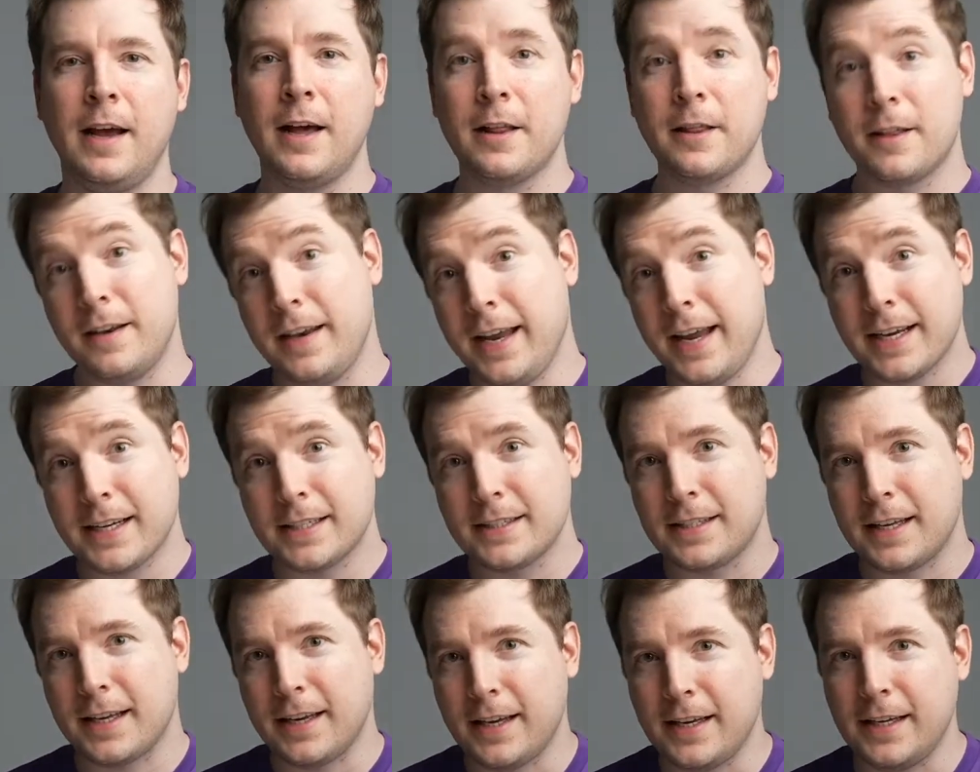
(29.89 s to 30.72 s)
The
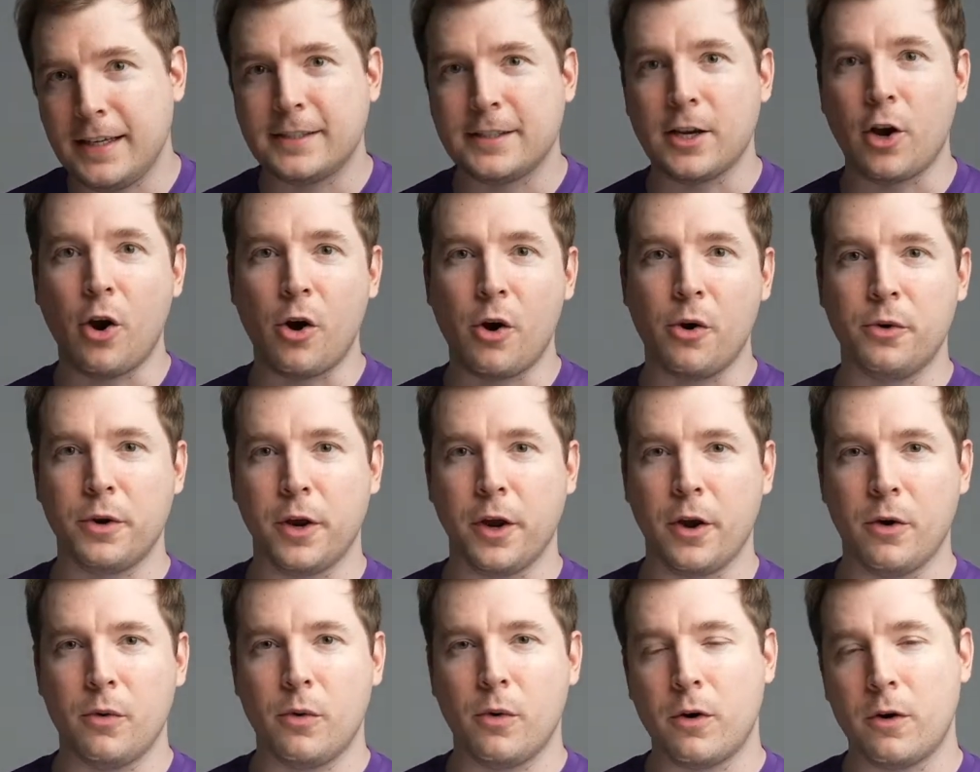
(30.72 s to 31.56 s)
next is
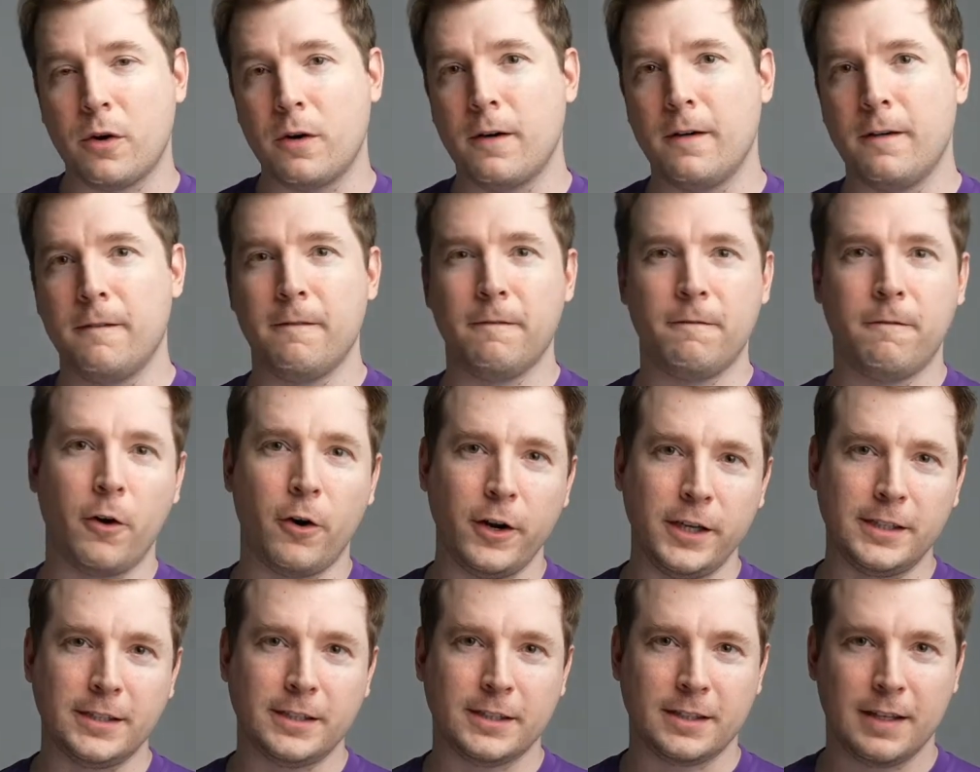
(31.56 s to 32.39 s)
audio or
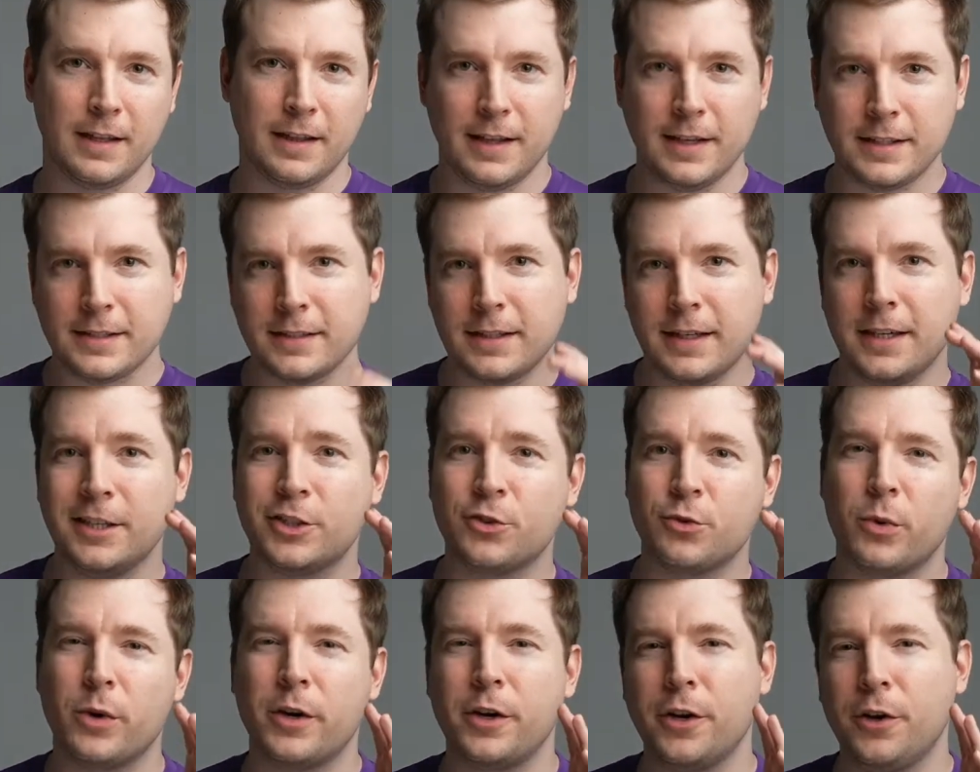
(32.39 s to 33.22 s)
voice. This is
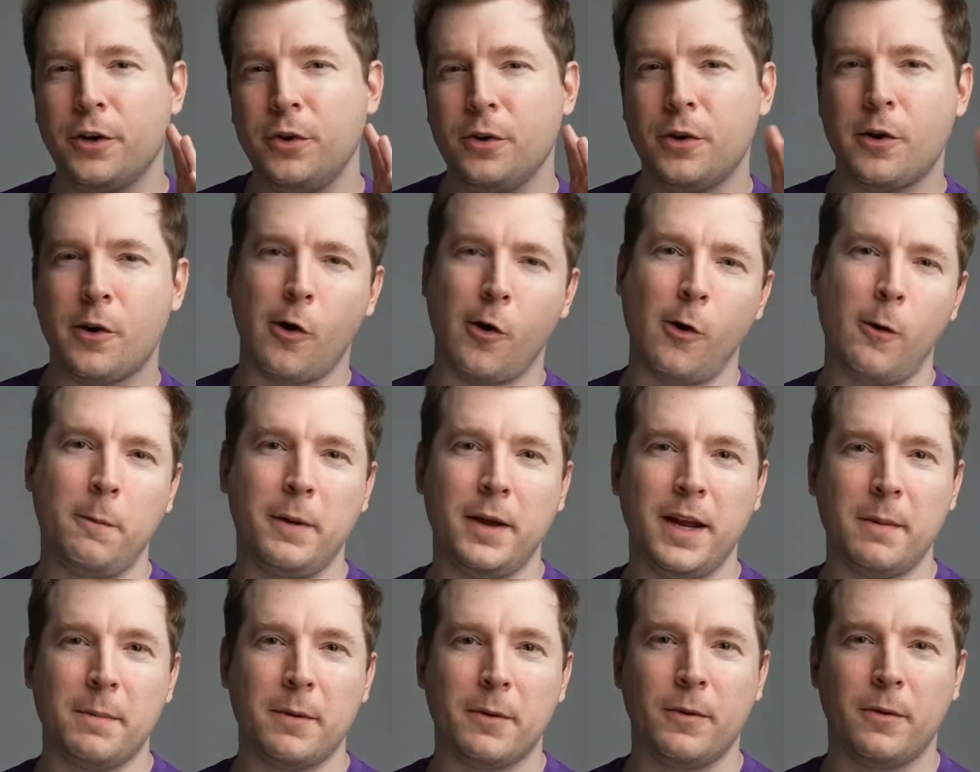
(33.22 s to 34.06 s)
where you call
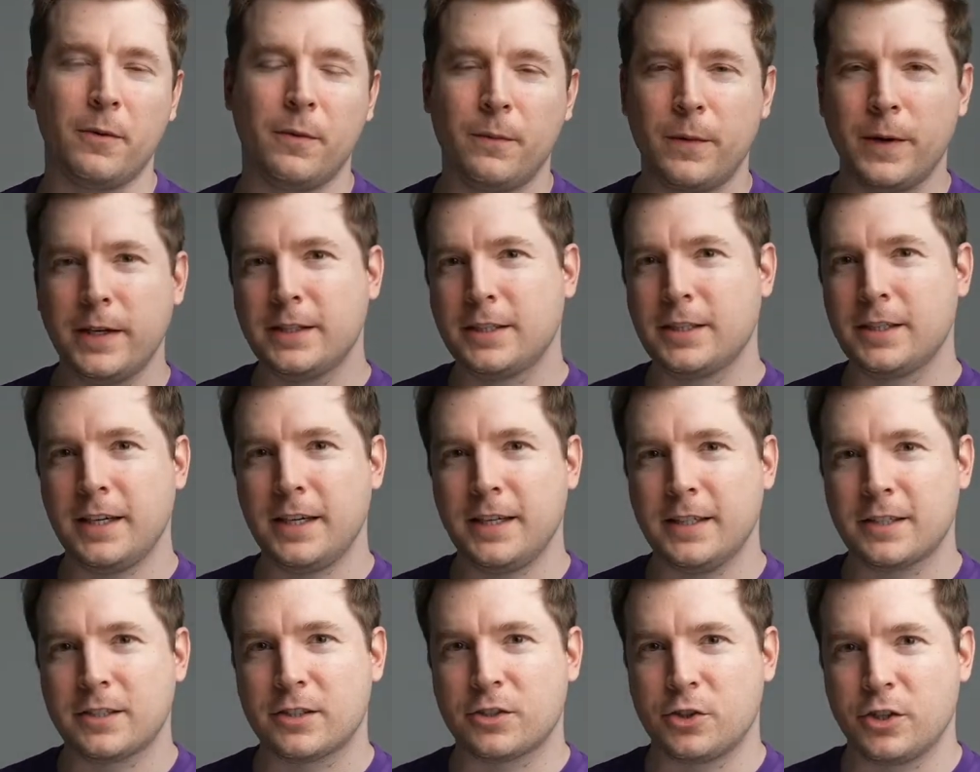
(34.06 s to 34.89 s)
people, which
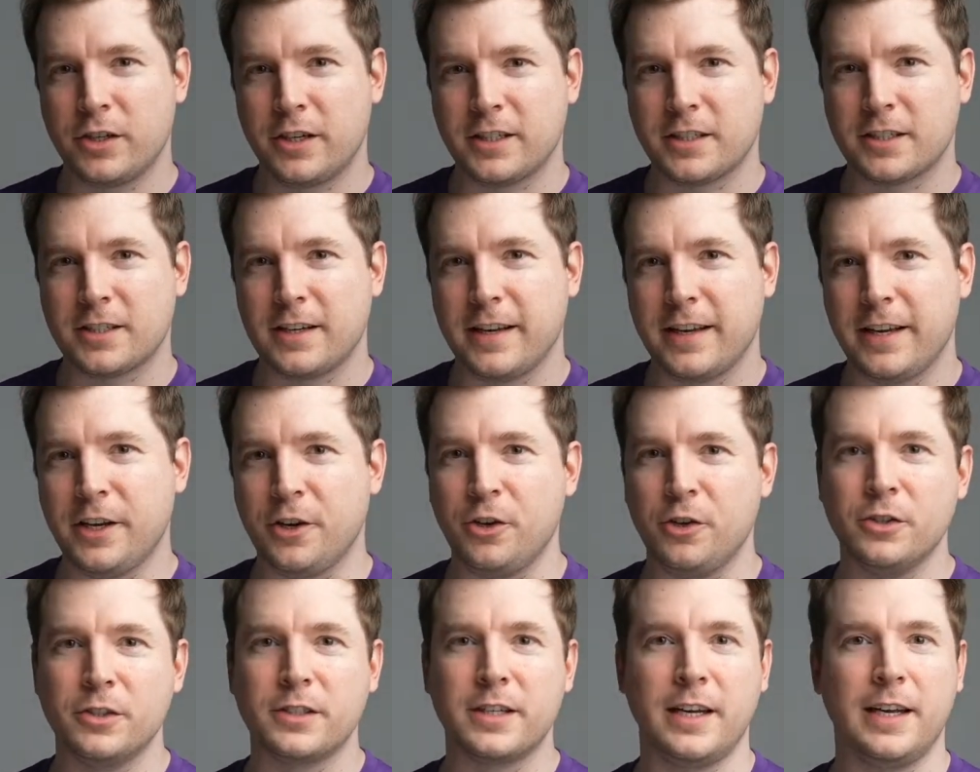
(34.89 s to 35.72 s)
is traditionally
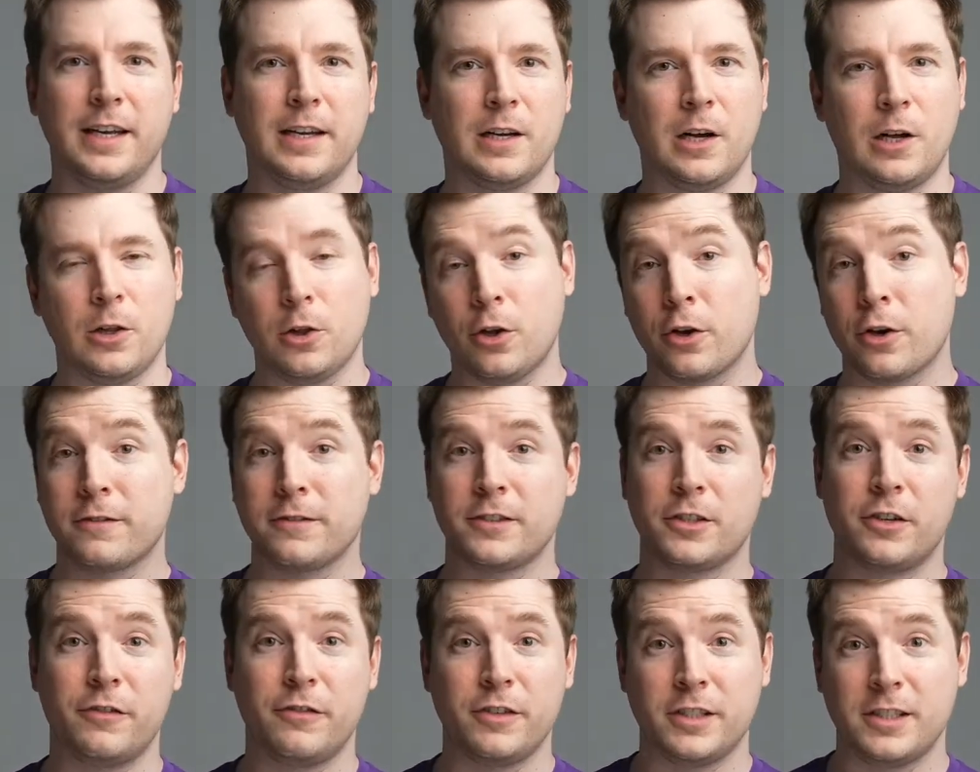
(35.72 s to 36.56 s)
used in a lot of
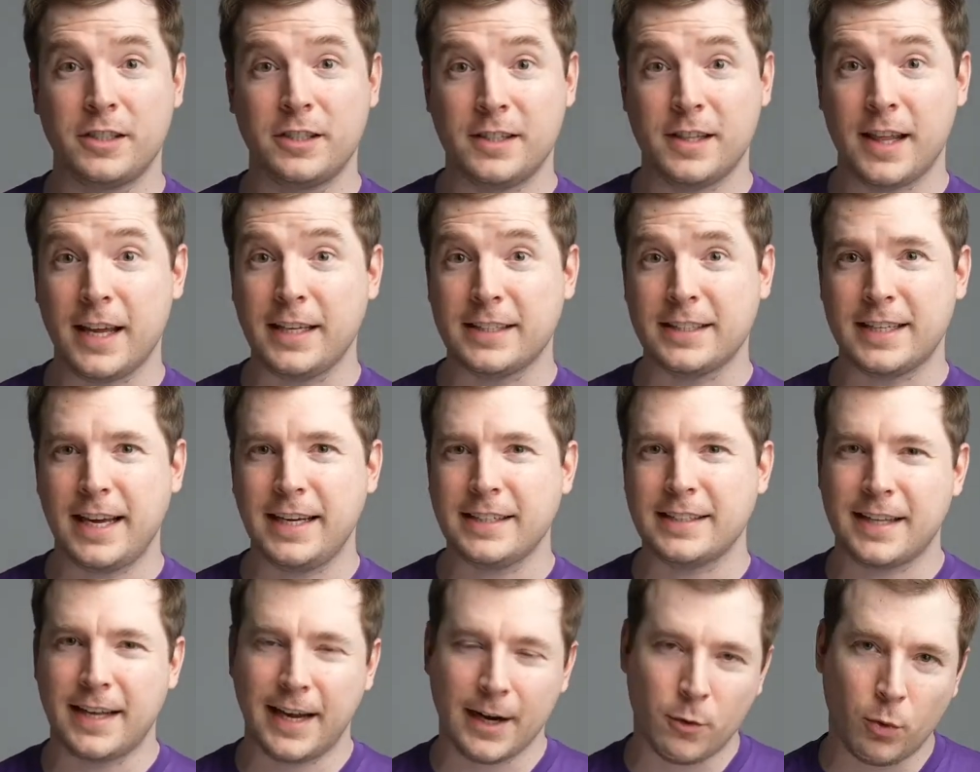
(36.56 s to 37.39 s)
services these
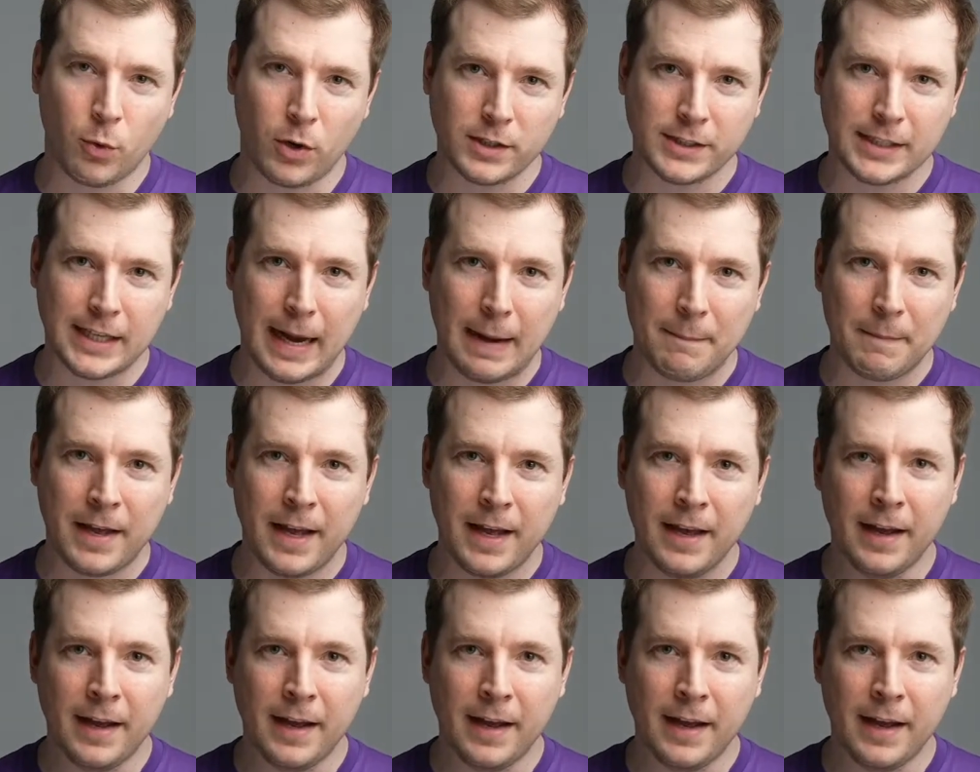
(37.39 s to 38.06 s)
days like WhatsApp.